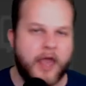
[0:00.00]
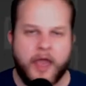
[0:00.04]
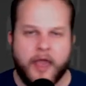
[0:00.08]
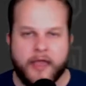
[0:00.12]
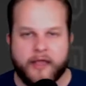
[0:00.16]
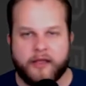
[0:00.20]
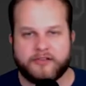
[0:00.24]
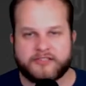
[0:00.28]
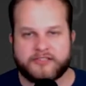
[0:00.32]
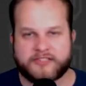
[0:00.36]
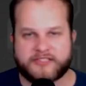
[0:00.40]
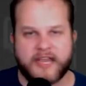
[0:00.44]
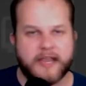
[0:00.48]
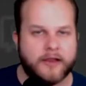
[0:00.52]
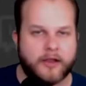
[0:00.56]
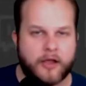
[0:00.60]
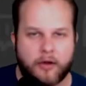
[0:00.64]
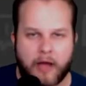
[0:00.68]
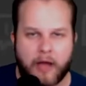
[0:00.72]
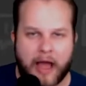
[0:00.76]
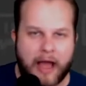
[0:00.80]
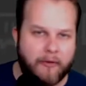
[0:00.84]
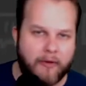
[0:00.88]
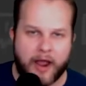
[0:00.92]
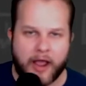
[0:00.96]
He goes, "Dingo,
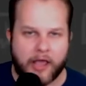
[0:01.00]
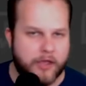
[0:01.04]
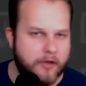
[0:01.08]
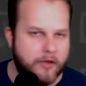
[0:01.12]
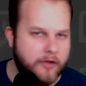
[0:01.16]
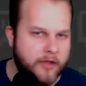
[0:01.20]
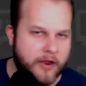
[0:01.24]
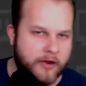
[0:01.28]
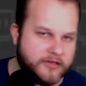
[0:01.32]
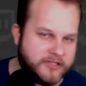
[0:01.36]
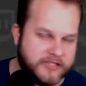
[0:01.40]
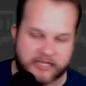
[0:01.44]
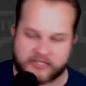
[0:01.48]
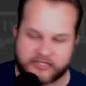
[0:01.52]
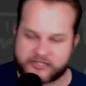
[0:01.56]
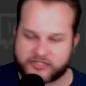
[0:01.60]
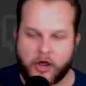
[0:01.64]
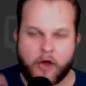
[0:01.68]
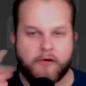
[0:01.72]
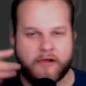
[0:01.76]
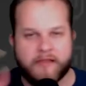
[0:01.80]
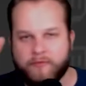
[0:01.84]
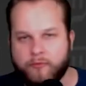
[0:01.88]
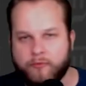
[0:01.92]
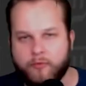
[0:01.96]
how are you here?" It's like,
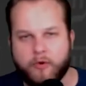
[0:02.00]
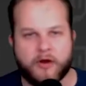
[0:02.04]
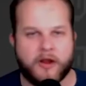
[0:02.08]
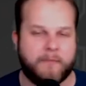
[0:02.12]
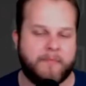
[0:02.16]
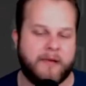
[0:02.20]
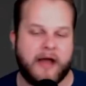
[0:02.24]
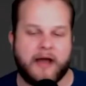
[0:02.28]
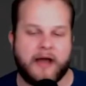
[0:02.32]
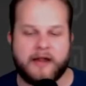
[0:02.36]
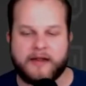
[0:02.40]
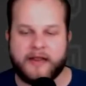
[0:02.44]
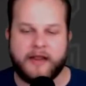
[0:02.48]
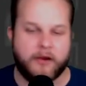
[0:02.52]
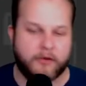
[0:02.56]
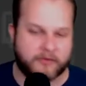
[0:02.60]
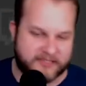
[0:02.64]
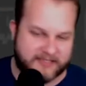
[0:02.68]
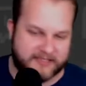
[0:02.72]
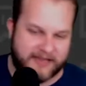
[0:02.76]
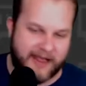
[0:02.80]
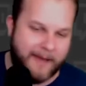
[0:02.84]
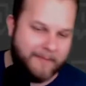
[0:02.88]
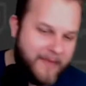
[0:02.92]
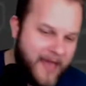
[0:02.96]
"Don't even worry about it. Here,
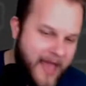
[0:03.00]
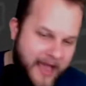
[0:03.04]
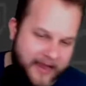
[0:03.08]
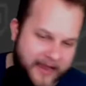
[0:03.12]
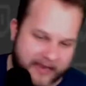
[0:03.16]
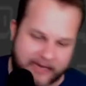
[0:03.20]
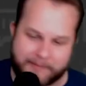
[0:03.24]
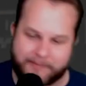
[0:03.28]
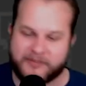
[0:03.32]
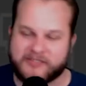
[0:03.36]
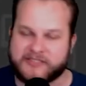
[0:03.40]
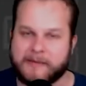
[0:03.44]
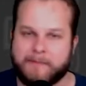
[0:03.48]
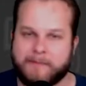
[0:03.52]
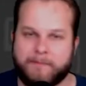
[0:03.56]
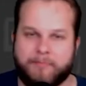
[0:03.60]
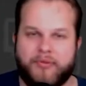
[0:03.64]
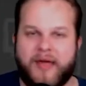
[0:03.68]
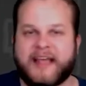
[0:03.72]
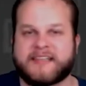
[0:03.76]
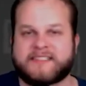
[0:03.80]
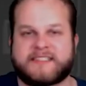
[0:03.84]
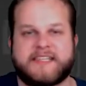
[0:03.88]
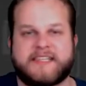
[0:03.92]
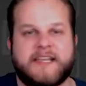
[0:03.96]
stand back." And he puts some
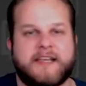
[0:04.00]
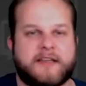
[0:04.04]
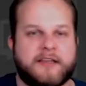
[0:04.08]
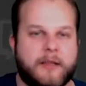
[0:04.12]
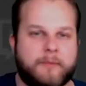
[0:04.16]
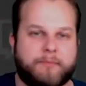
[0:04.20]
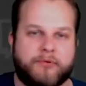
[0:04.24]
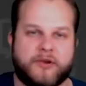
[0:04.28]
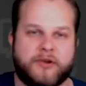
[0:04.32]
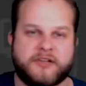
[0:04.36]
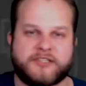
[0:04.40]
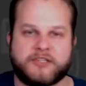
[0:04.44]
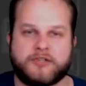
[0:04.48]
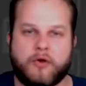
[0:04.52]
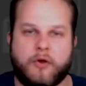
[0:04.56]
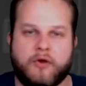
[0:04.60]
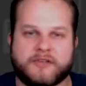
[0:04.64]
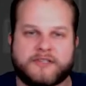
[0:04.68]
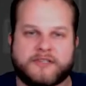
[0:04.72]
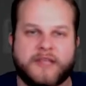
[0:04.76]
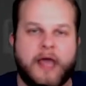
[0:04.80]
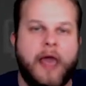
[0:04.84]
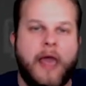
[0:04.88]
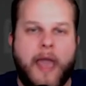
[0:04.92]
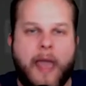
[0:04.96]
plastic in the prison
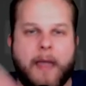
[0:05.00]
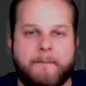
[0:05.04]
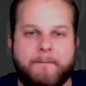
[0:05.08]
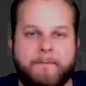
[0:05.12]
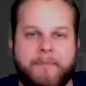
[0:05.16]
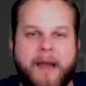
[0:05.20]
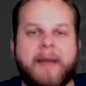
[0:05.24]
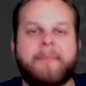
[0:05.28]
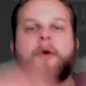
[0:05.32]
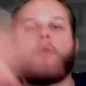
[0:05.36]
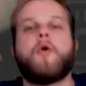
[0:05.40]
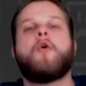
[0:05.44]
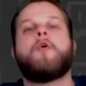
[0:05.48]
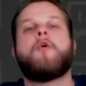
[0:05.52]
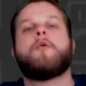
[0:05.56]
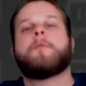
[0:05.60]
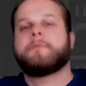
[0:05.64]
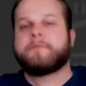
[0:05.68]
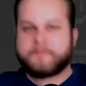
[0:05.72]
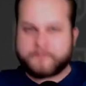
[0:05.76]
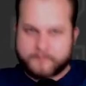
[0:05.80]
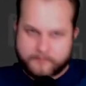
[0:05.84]
doors. And ba-boom!